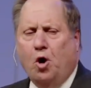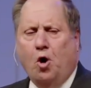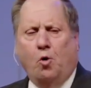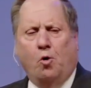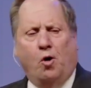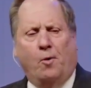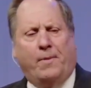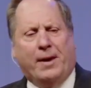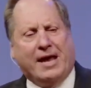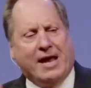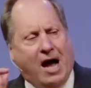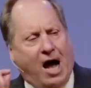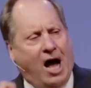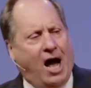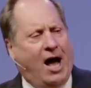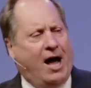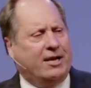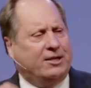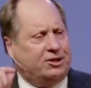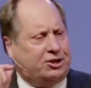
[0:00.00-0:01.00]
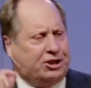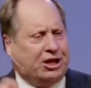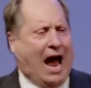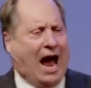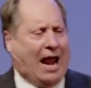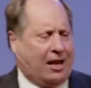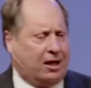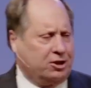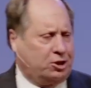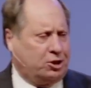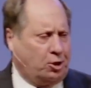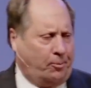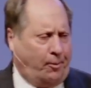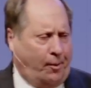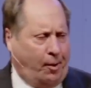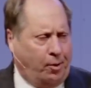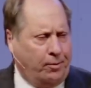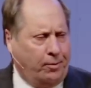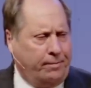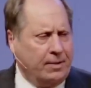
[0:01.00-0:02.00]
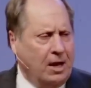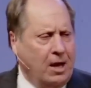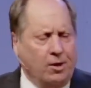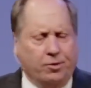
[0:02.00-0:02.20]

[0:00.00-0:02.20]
will be unchallengeable.